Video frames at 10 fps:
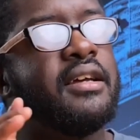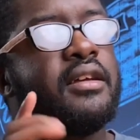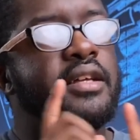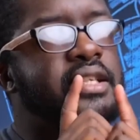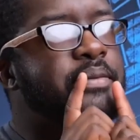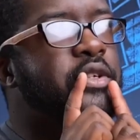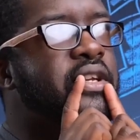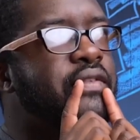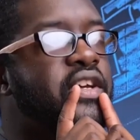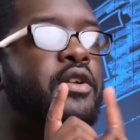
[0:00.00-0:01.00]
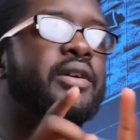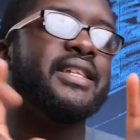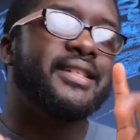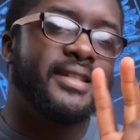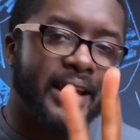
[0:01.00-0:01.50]
is it the most innovative? No, it's the
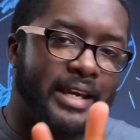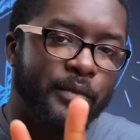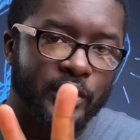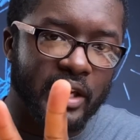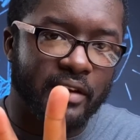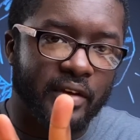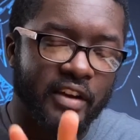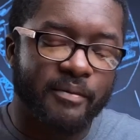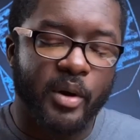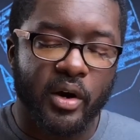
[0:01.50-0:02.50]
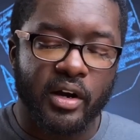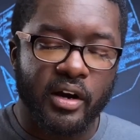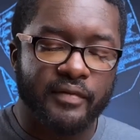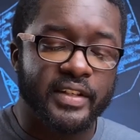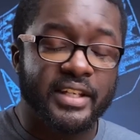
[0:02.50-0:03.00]
second most innovative part
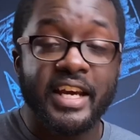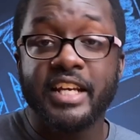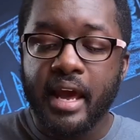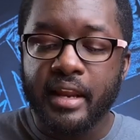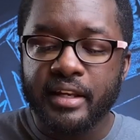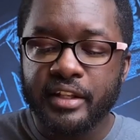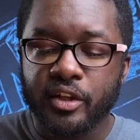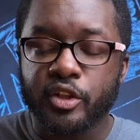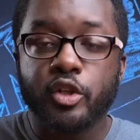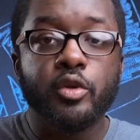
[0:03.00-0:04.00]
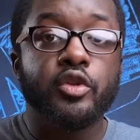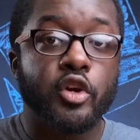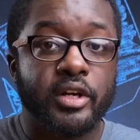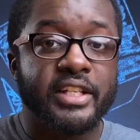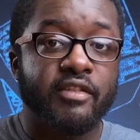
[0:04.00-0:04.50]
of this cage. And these are 2
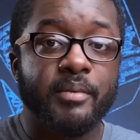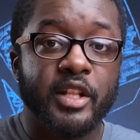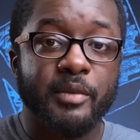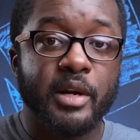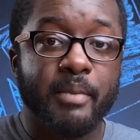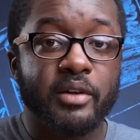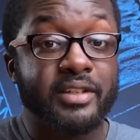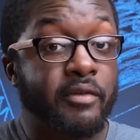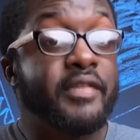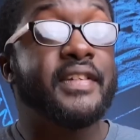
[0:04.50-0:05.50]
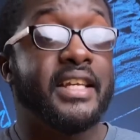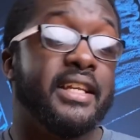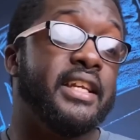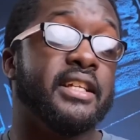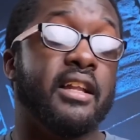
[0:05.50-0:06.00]
37mm mounts. Now we've seen
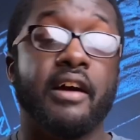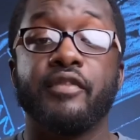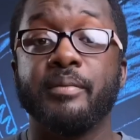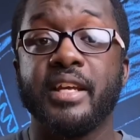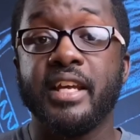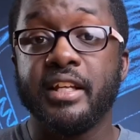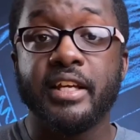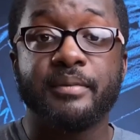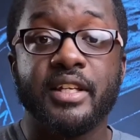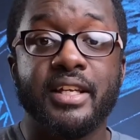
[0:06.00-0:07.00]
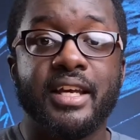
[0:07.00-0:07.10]
these a lot from the Helium Cine